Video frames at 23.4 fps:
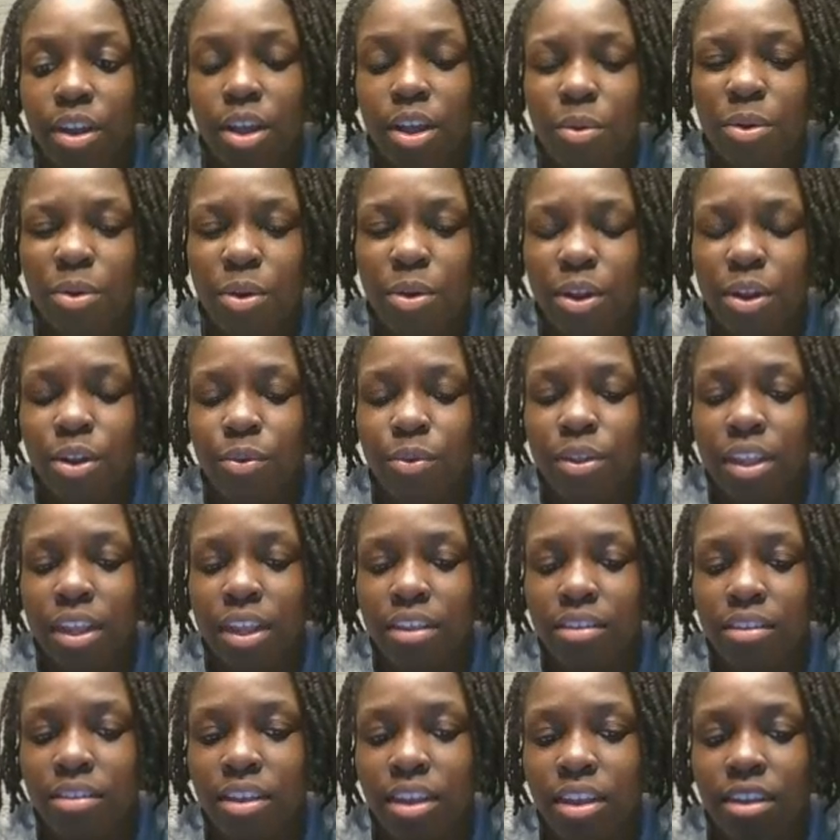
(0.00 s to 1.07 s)
And what do I do with that
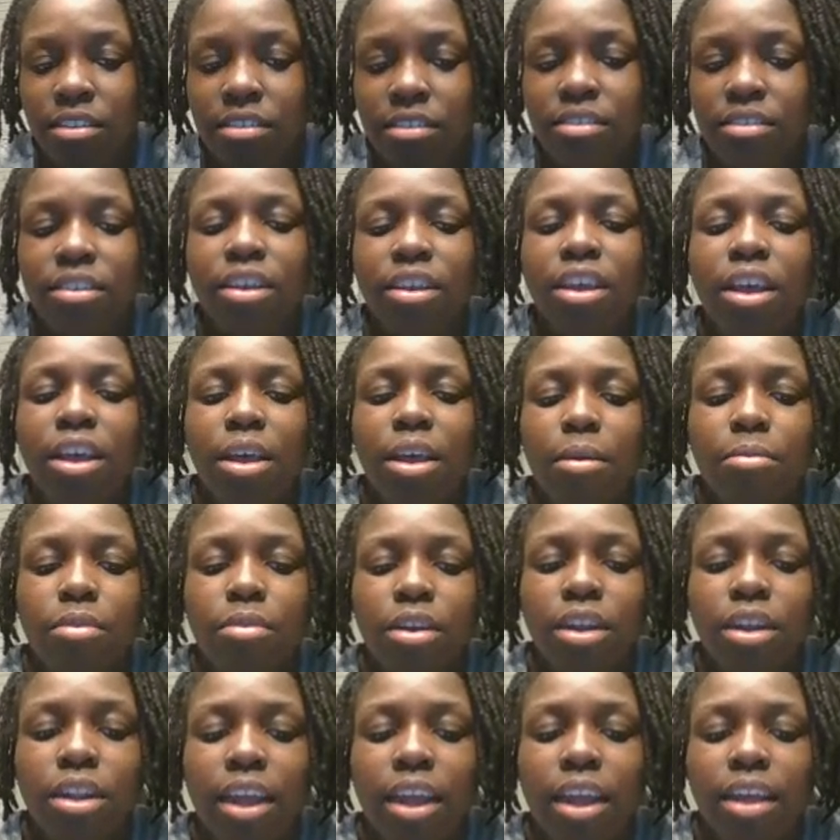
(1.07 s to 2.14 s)
6?
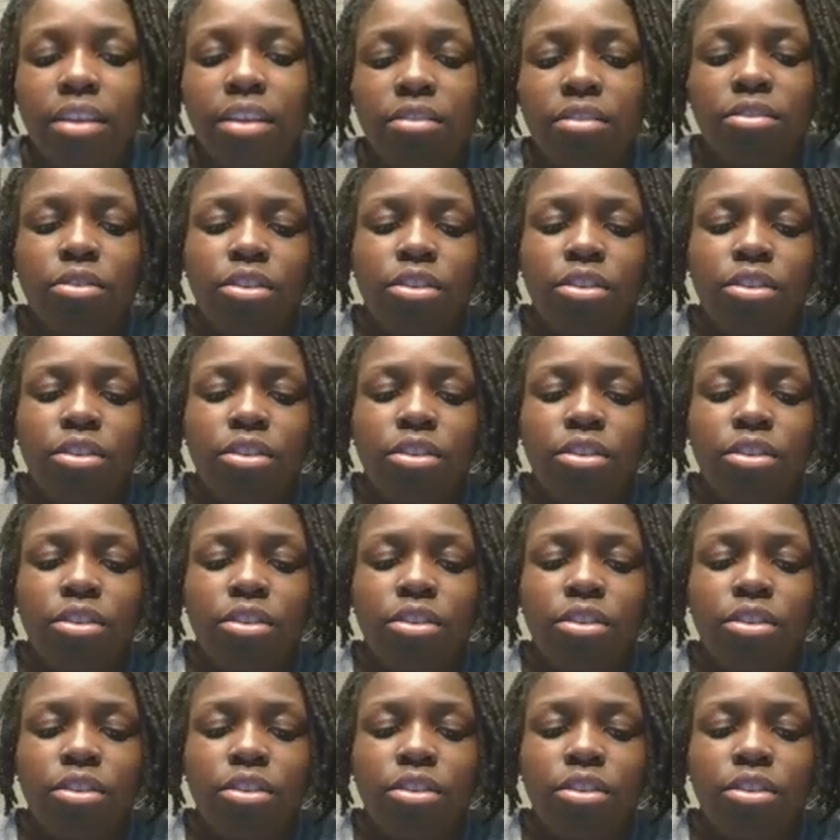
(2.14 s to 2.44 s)
Bring it down.